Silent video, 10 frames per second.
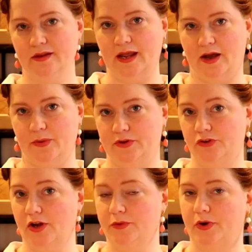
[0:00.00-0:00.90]
Now, in
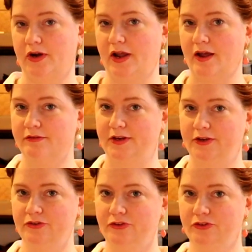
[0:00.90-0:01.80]
January, I
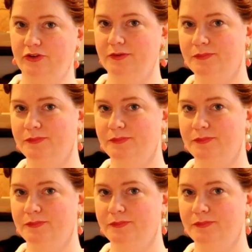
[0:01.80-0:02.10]
finished